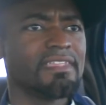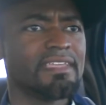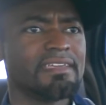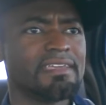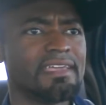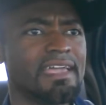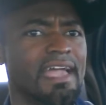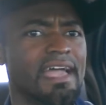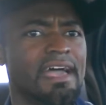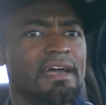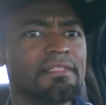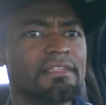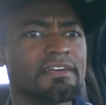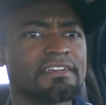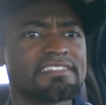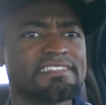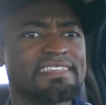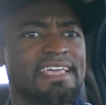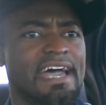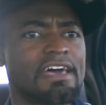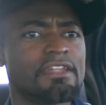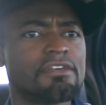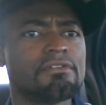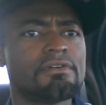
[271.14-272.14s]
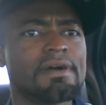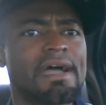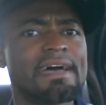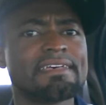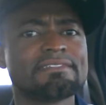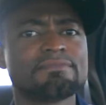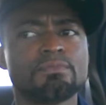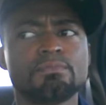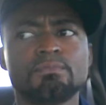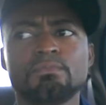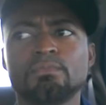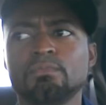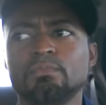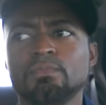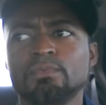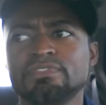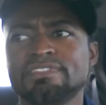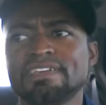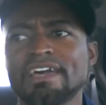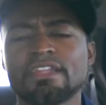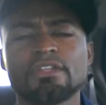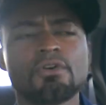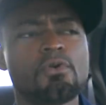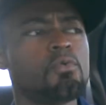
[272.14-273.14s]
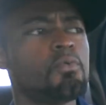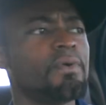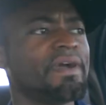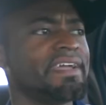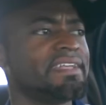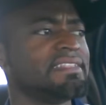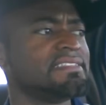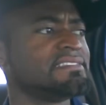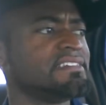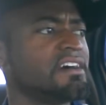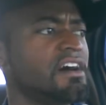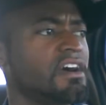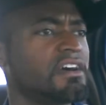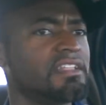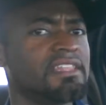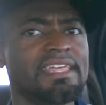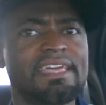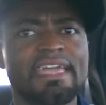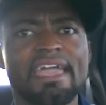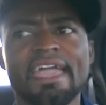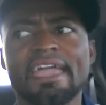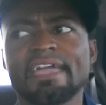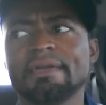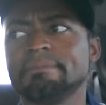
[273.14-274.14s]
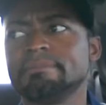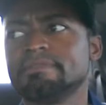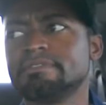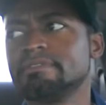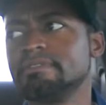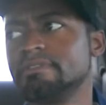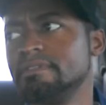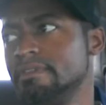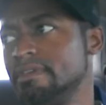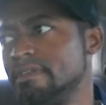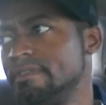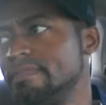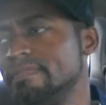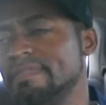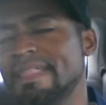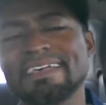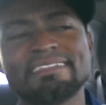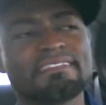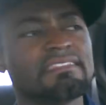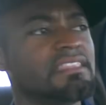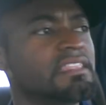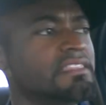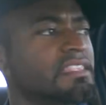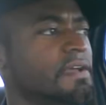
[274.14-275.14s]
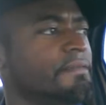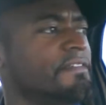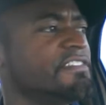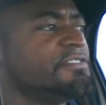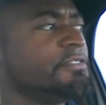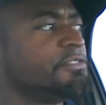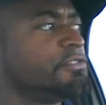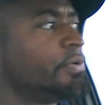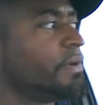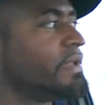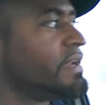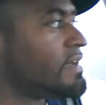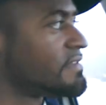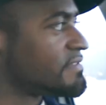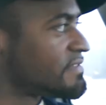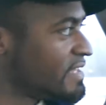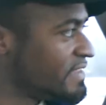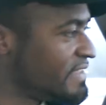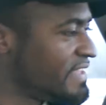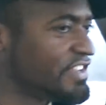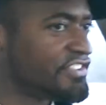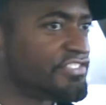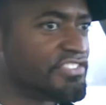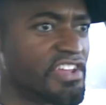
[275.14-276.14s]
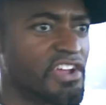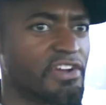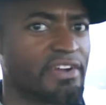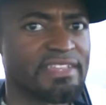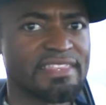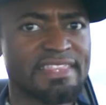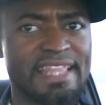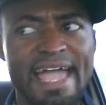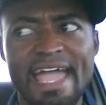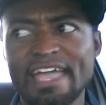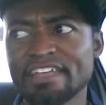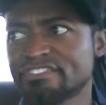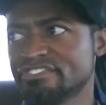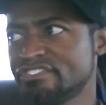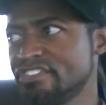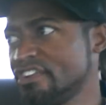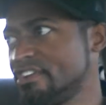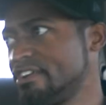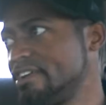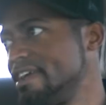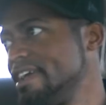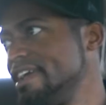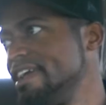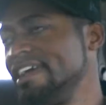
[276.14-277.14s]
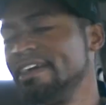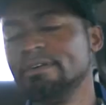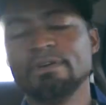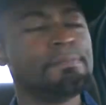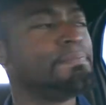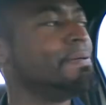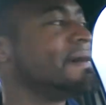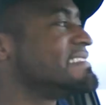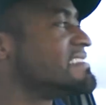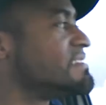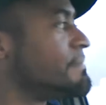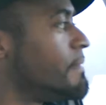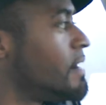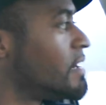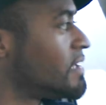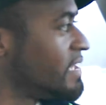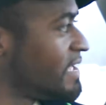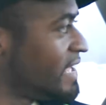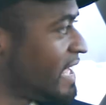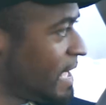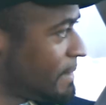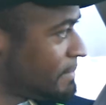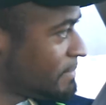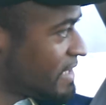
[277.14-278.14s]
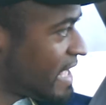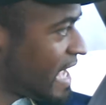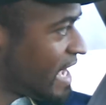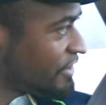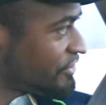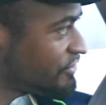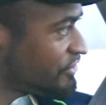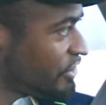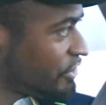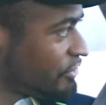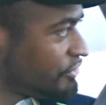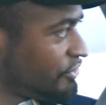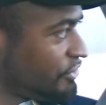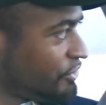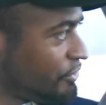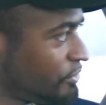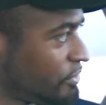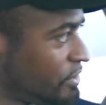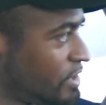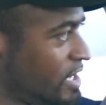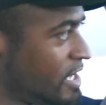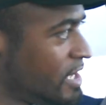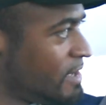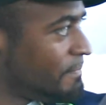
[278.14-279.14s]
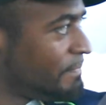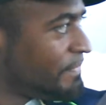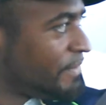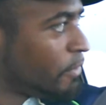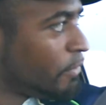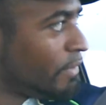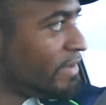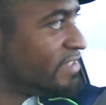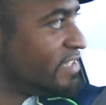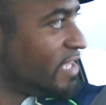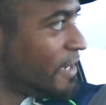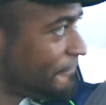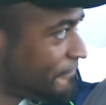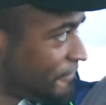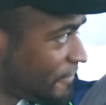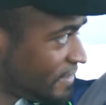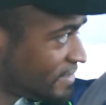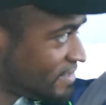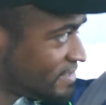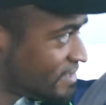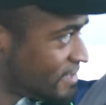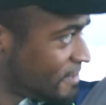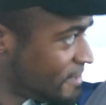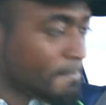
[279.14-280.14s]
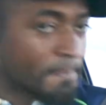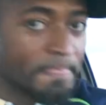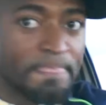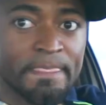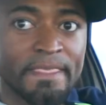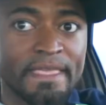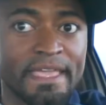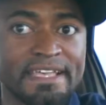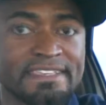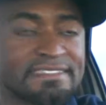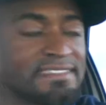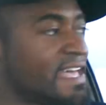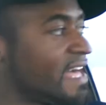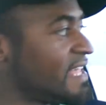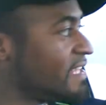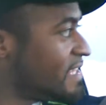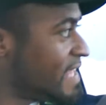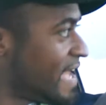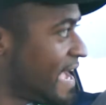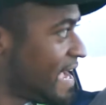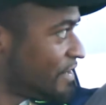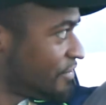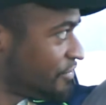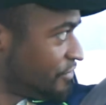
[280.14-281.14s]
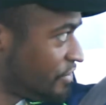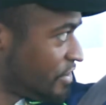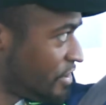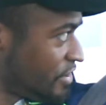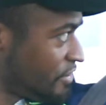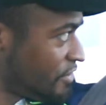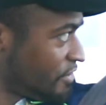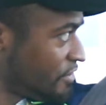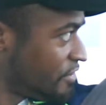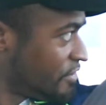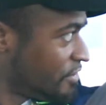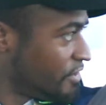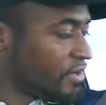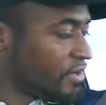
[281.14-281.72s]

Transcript: yeah, look, Seattle wins ugly games. That's the difference between us this year and last year. We played some ugly games last year too. The only difference is that last year